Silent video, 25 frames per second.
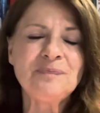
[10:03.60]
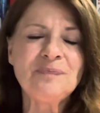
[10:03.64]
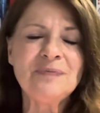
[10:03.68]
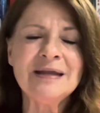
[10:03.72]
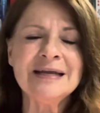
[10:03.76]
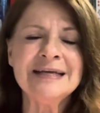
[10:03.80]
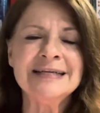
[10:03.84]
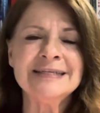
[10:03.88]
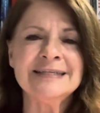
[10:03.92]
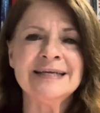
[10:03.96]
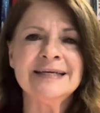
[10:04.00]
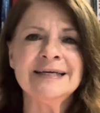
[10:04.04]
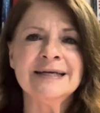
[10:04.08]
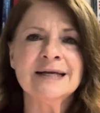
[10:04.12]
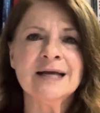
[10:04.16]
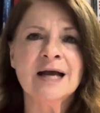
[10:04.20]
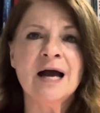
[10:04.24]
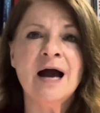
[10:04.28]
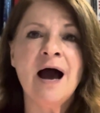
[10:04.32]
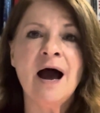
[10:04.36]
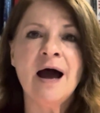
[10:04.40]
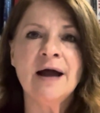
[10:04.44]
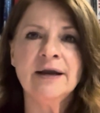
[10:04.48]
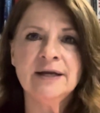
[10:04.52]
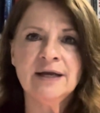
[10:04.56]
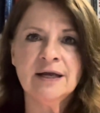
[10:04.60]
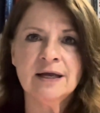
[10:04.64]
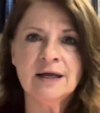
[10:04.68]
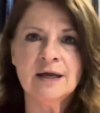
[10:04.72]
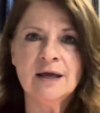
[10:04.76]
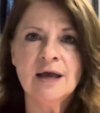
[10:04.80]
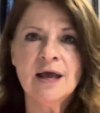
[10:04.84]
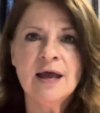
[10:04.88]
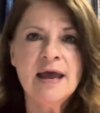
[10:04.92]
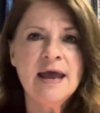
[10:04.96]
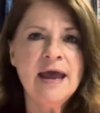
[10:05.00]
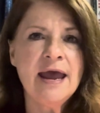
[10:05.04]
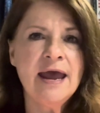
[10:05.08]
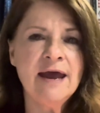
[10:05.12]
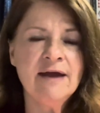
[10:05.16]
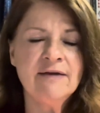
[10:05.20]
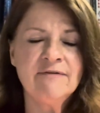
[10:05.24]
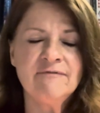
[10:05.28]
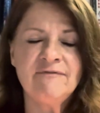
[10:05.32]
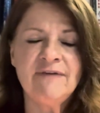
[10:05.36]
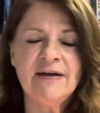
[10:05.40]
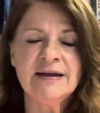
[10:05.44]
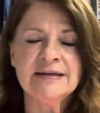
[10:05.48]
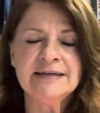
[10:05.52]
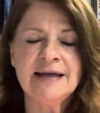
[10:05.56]
It's an iconic
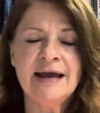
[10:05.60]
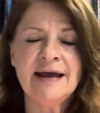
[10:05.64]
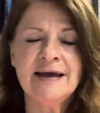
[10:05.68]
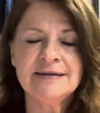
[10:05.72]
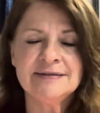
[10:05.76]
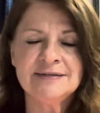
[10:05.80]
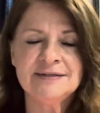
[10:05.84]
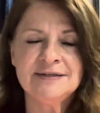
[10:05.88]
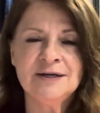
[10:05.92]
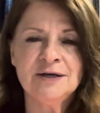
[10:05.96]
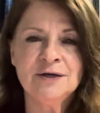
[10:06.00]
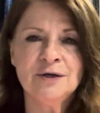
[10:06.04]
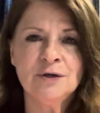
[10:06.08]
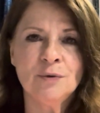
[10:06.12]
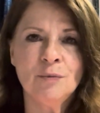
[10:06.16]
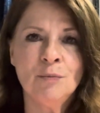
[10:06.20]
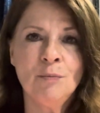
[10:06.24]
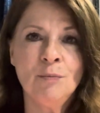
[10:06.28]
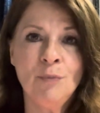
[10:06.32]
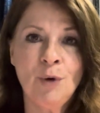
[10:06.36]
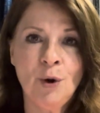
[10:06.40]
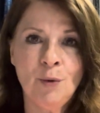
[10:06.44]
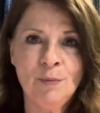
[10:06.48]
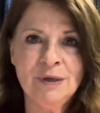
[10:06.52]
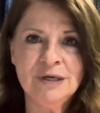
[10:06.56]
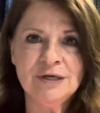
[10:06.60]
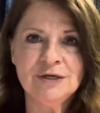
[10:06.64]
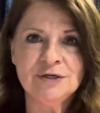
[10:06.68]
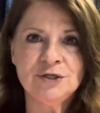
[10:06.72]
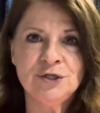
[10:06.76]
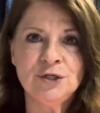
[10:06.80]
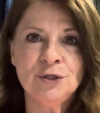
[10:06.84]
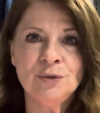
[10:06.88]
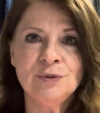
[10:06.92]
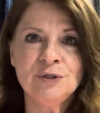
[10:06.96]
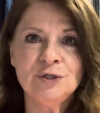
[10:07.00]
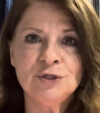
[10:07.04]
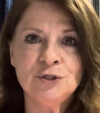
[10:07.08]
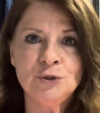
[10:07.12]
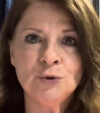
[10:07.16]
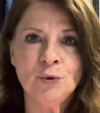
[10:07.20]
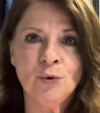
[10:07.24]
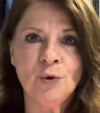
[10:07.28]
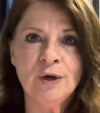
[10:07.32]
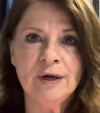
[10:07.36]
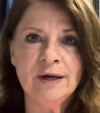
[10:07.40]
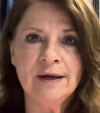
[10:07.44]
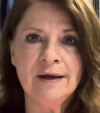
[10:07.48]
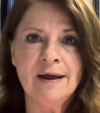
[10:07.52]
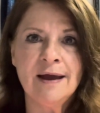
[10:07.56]
and fantastic moment to
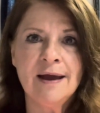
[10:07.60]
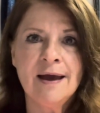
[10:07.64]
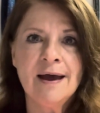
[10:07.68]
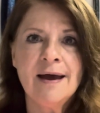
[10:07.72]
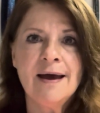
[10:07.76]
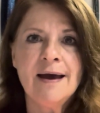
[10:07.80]
enjoy.